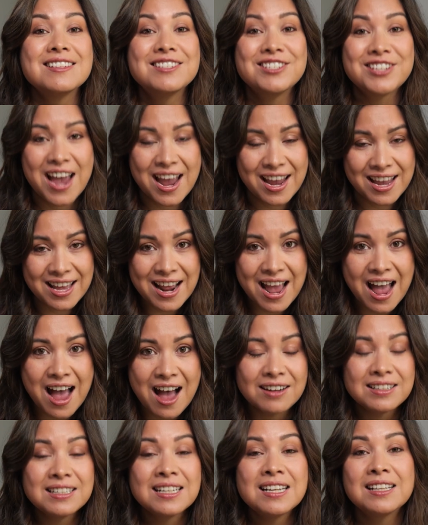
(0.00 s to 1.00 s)
Check it
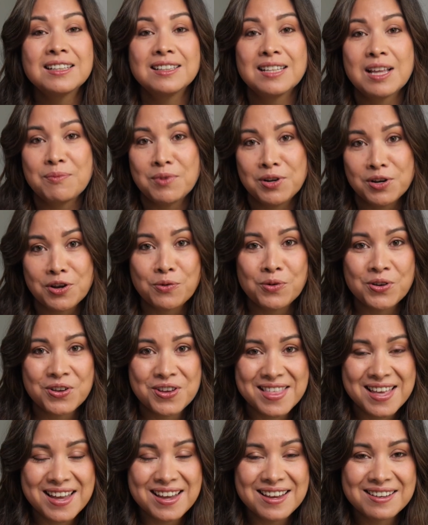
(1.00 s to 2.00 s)
out. Let me know what you
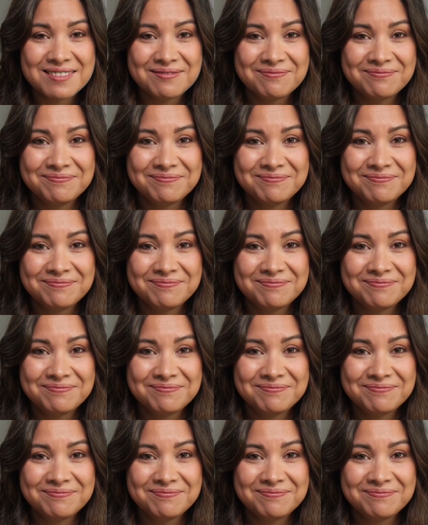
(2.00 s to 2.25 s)
think.